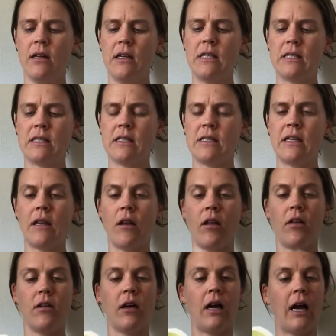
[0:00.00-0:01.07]

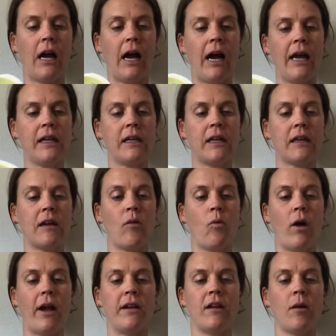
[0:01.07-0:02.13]
Still, a high-kicking
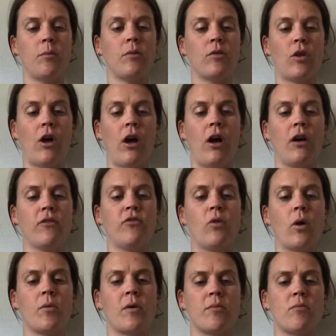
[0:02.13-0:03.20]
wind-up, long
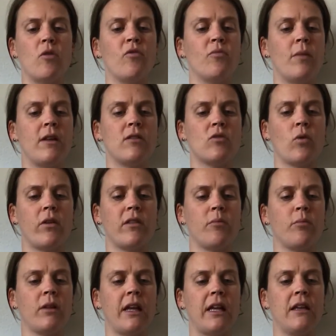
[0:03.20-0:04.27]
forward movement toward the
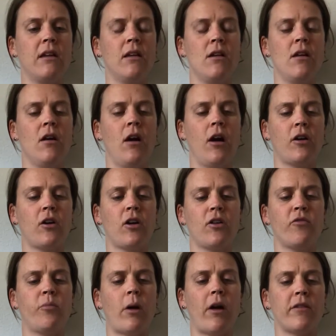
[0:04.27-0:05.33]
plate. A
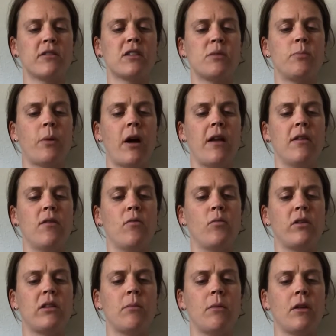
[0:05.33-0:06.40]
curveball spun with
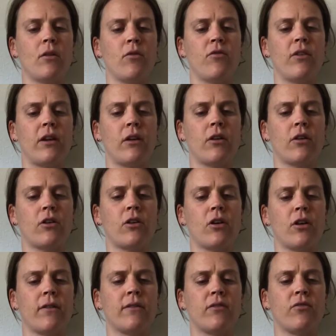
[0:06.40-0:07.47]
the middle finger
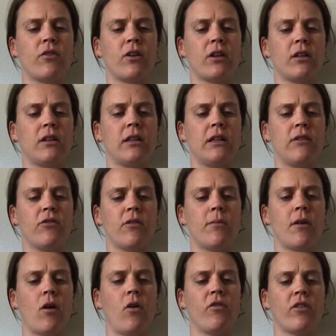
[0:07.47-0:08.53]
curved vertically from
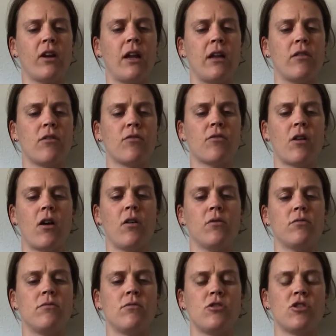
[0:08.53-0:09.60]
the overhand throw,
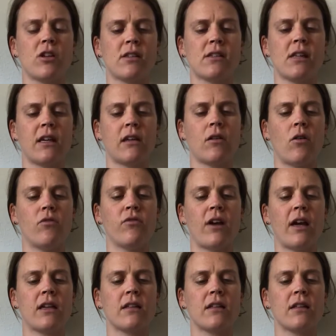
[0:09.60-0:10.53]
just like Koufax.